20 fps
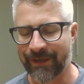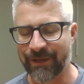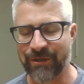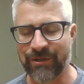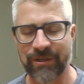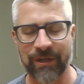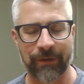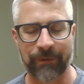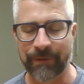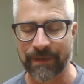
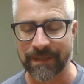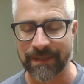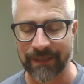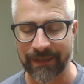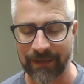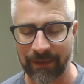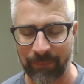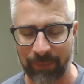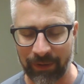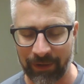
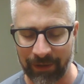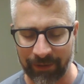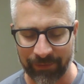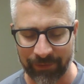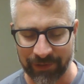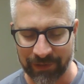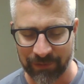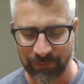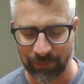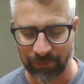generously upon
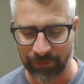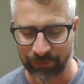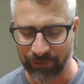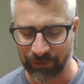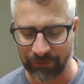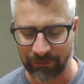this world your